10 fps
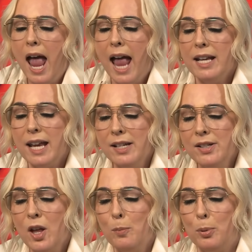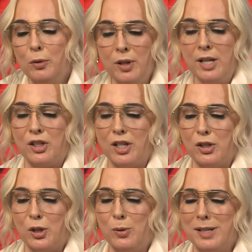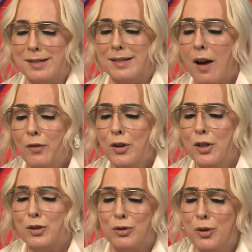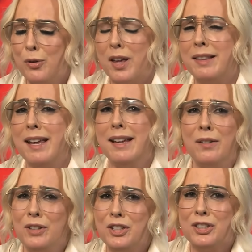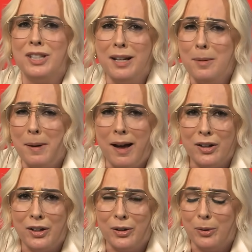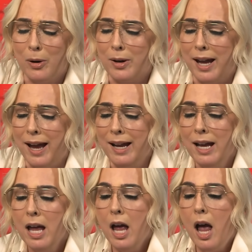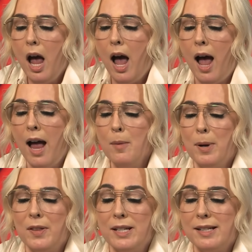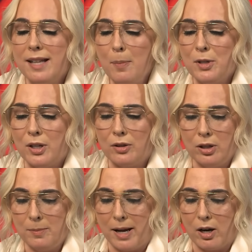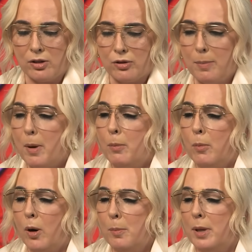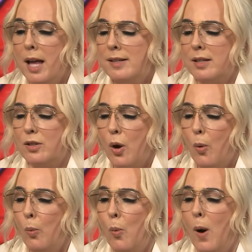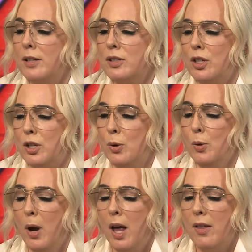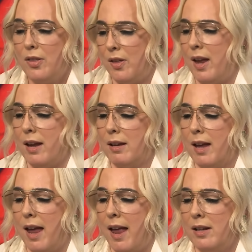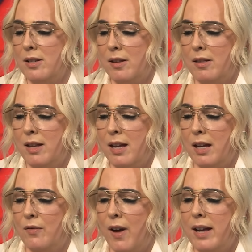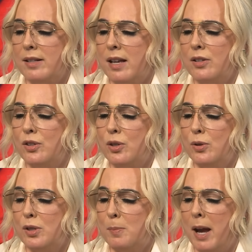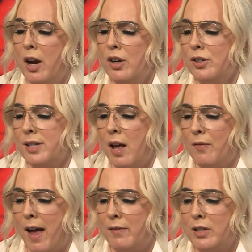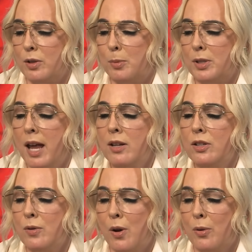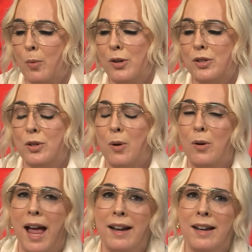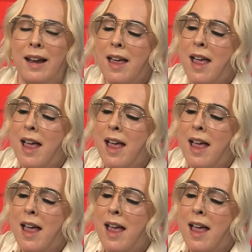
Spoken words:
And insult Parisians who discover the truth like they give a shit about you, okay? But the deception could make our trip more pleasant. What do you think? And the advice is to spare yourself having to pretend you know the words to "Oh Canada."